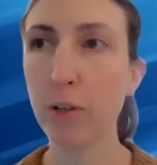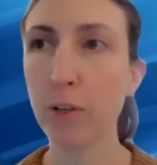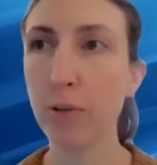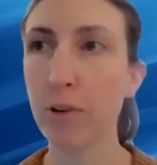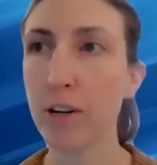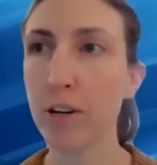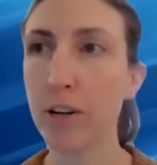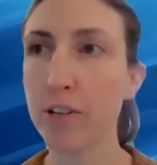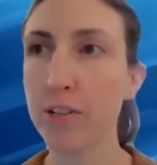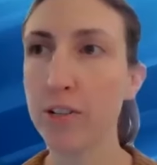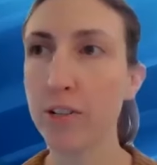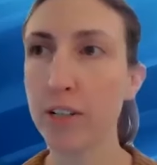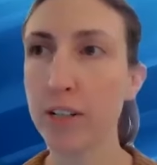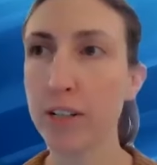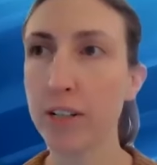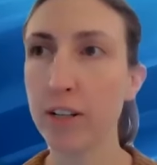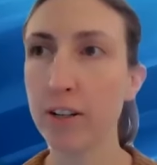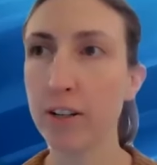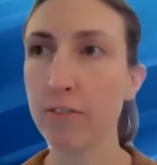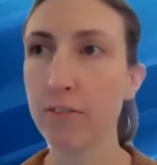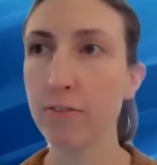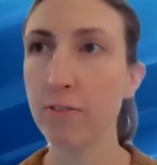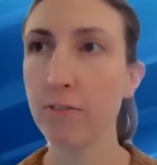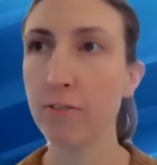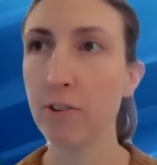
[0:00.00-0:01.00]
question
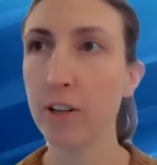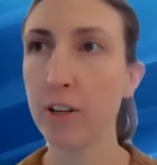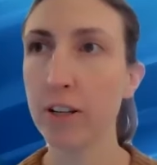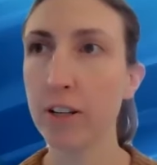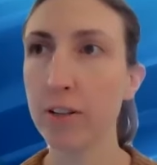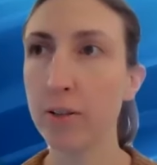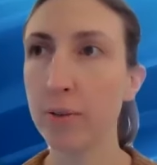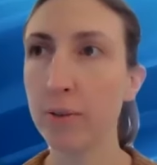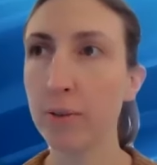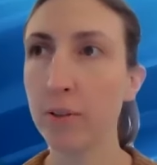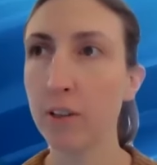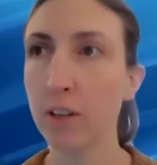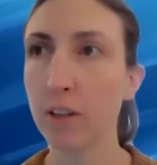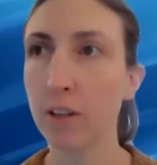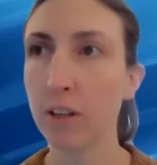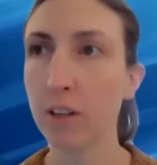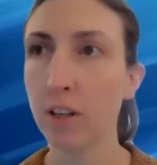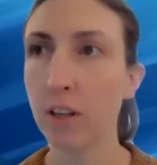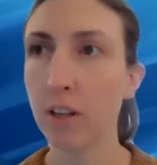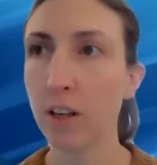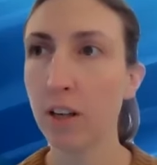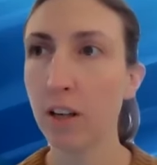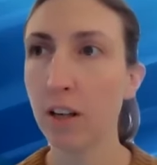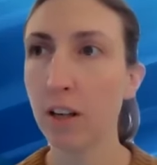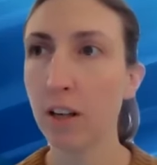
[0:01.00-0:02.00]
here for you.
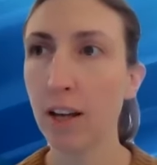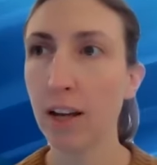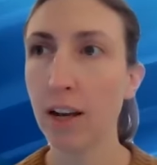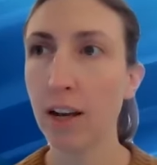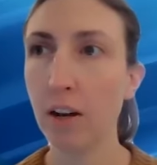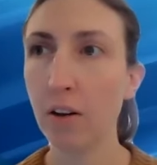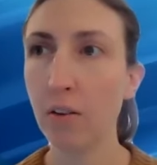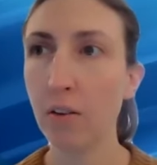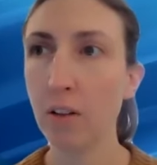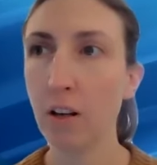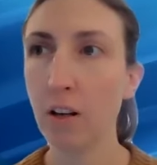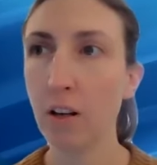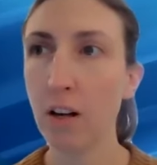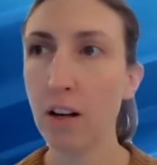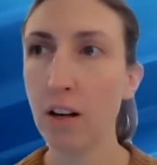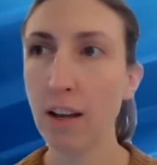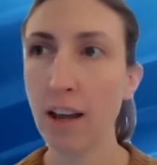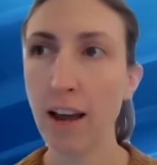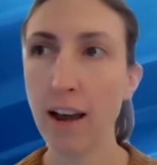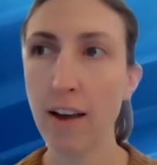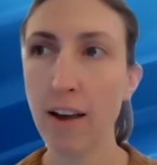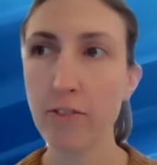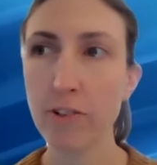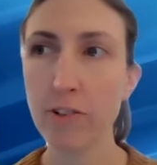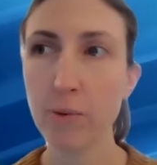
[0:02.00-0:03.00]
How long
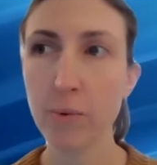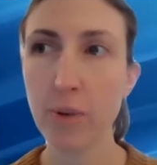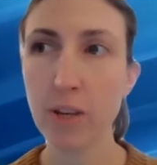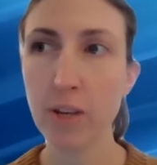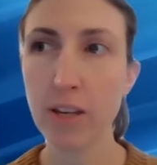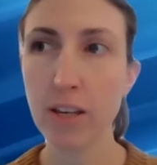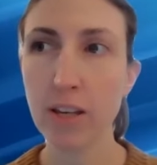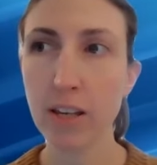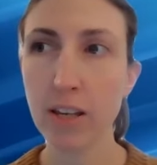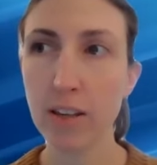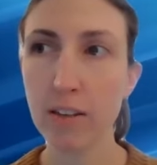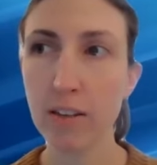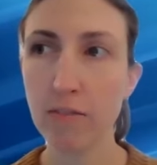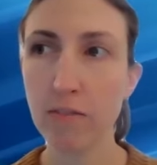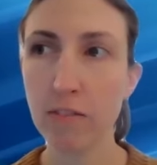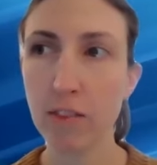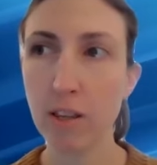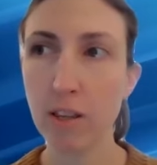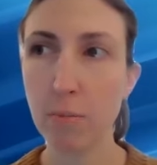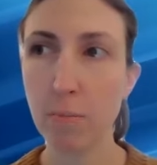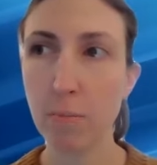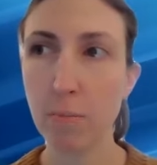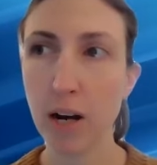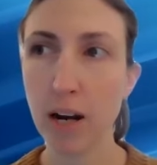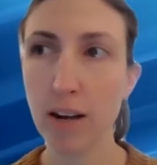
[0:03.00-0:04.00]
after we give
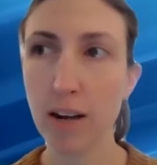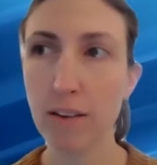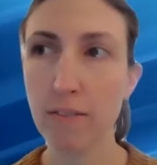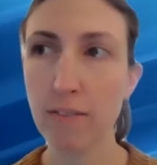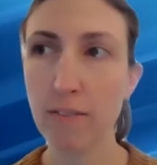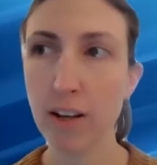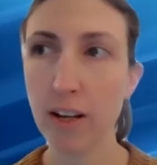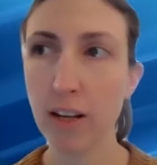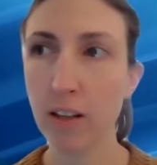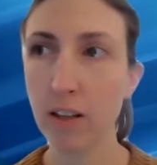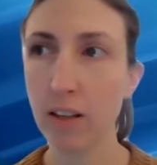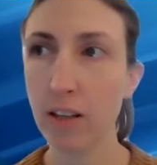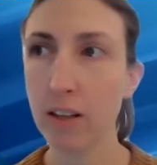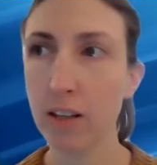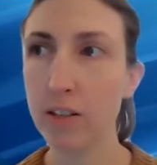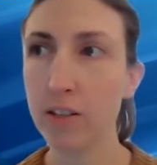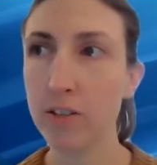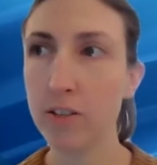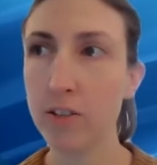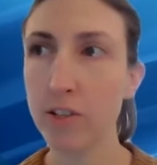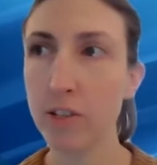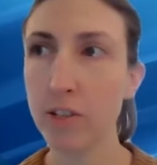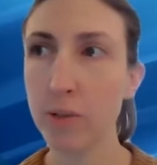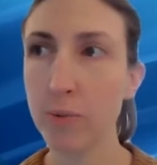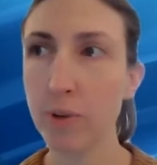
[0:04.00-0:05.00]
the bivalent
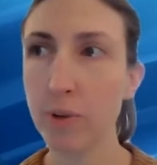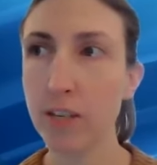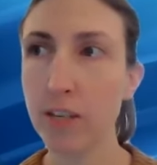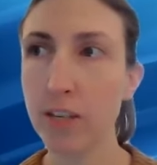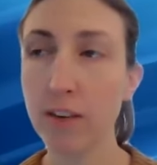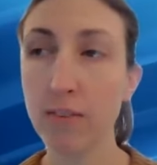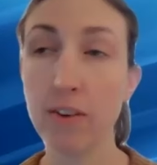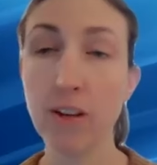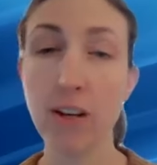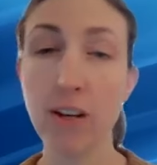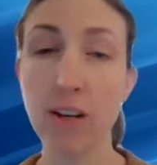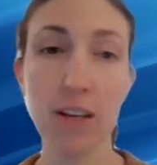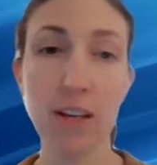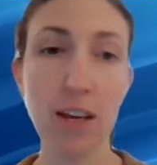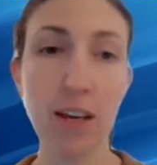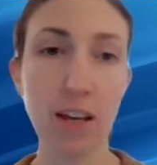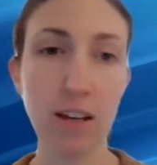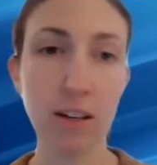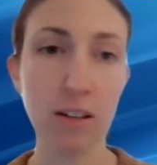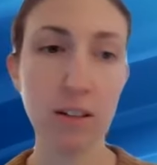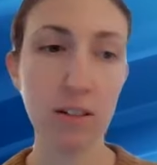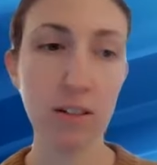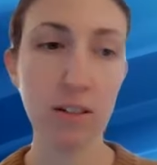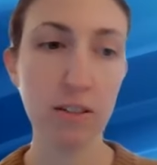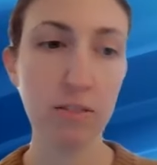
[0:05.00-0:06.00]
do we give it
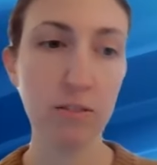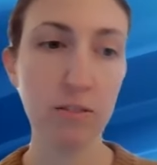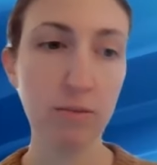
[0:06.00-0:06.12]
again?